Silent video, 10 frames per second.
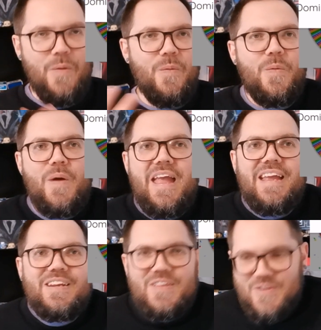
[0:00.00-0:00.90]

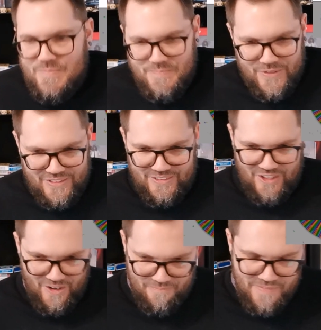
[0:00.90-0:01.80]
Where do you put
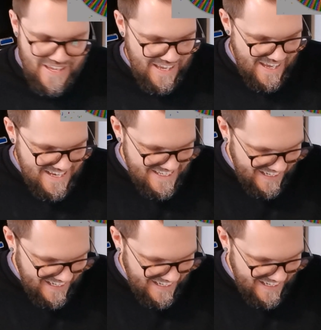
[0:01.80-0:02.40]
Dom? He's